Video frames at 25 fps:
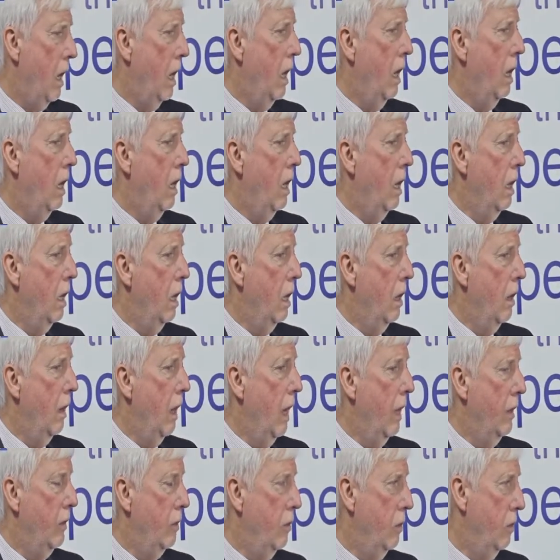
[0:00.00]

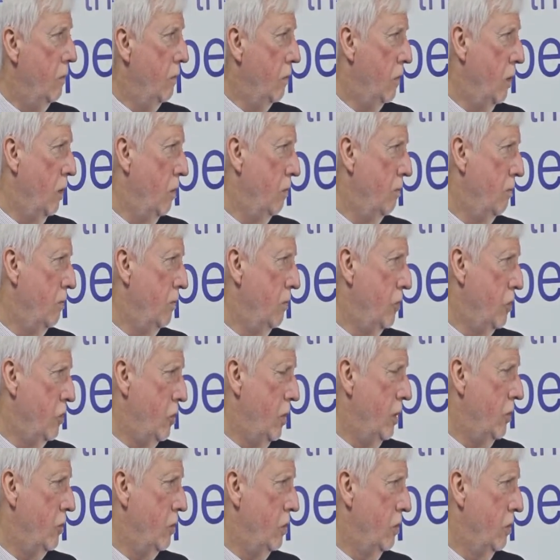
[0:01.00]
and you've got
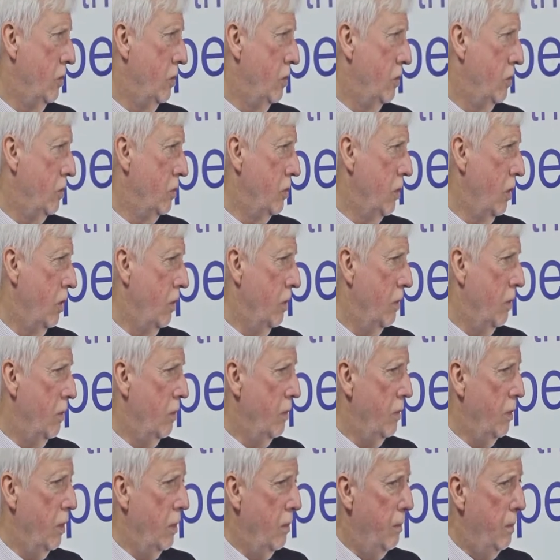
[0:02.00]
restrictions
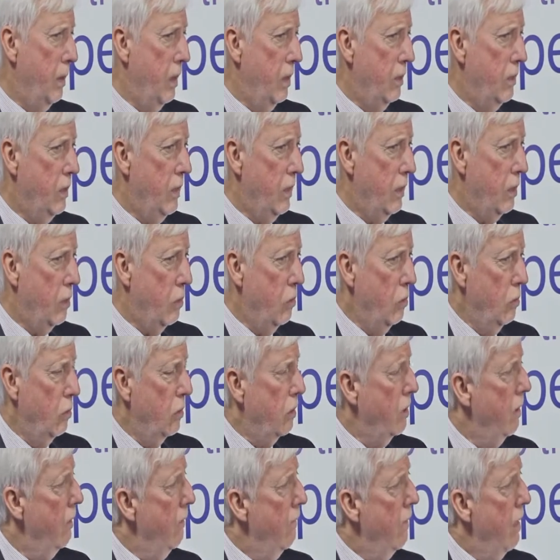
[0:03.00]
on your ability to
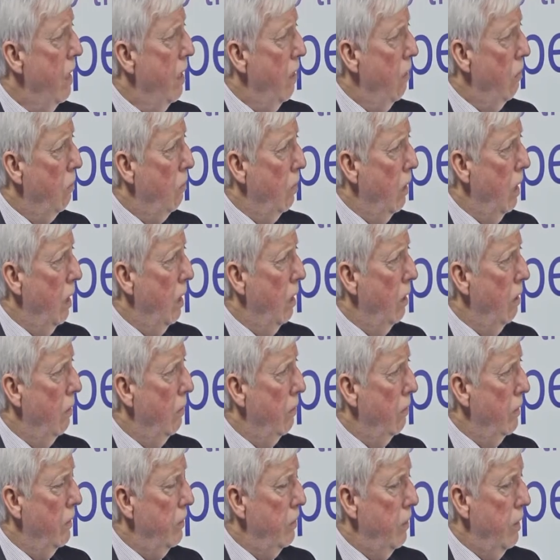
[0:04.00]
cook,
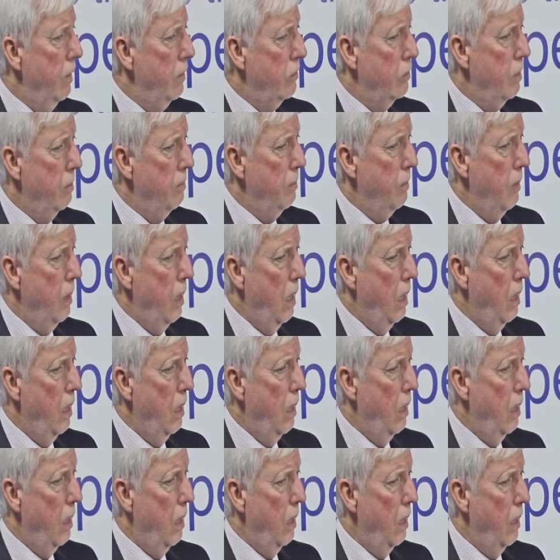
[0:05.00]
while it's
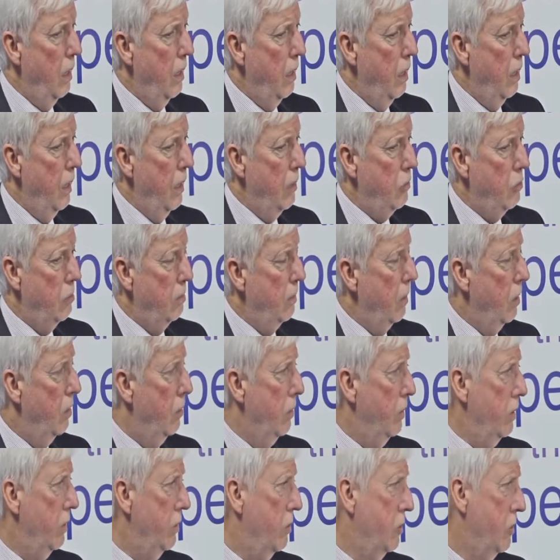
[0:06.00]

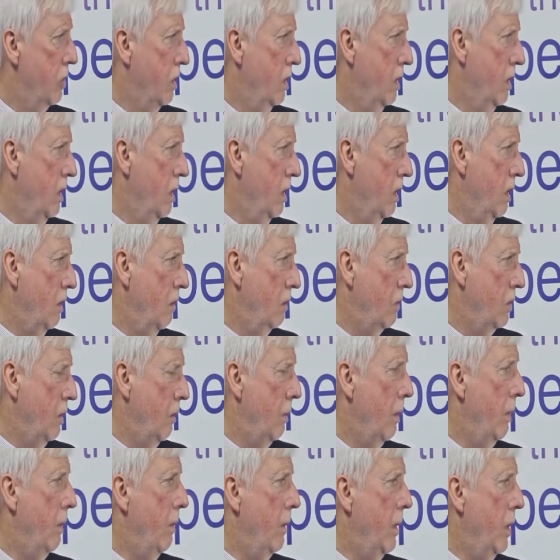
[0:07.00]
HMO is
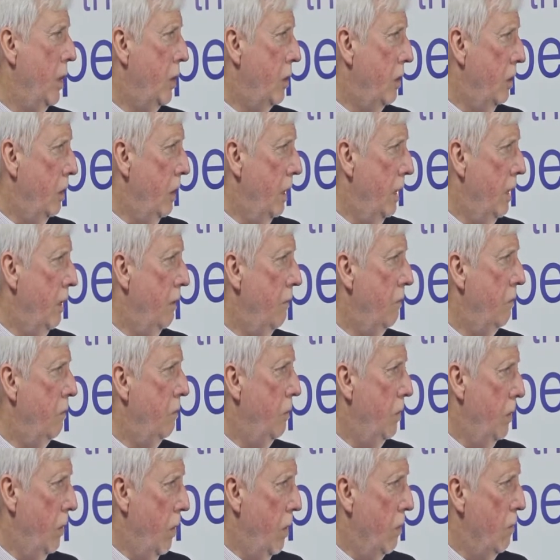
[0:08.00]
somewhere where you can live
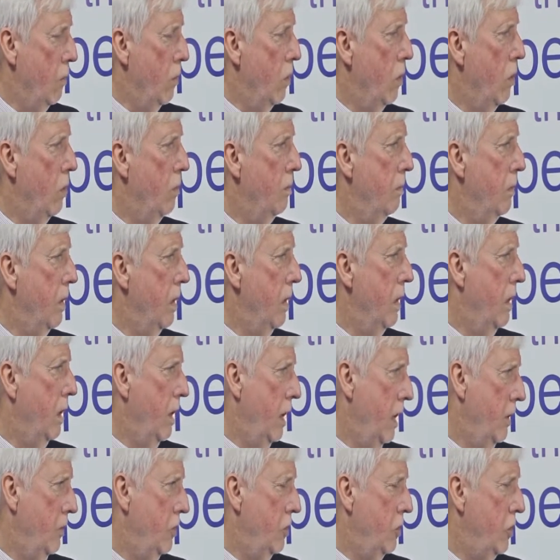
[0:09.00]
with your own room
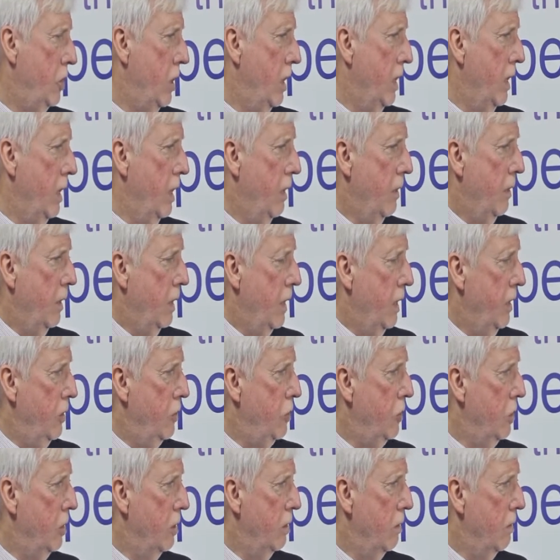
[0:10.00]
and you share the
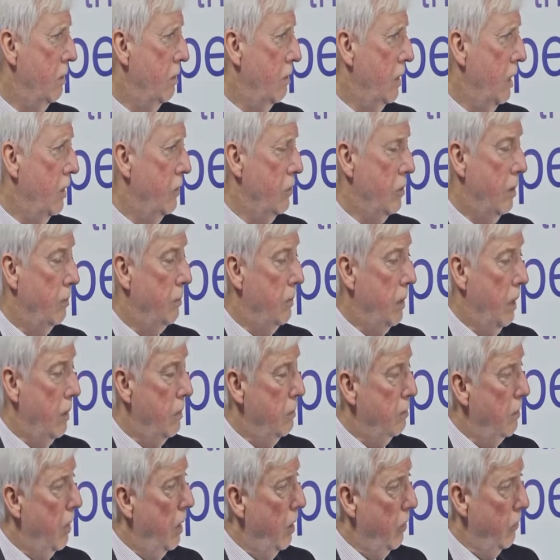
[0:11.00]
kitchen and
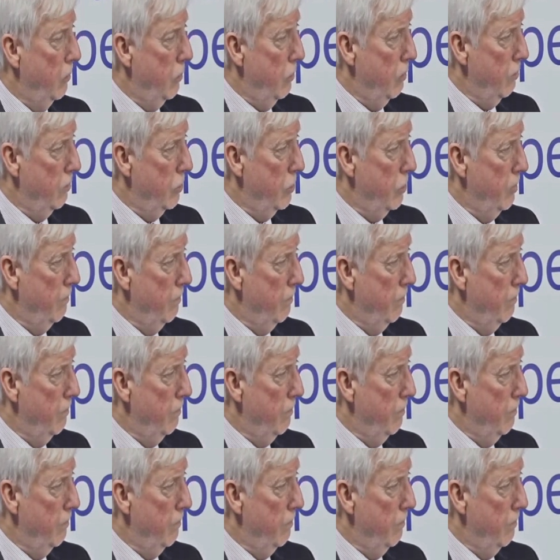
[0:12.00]
sometimes bathrooms.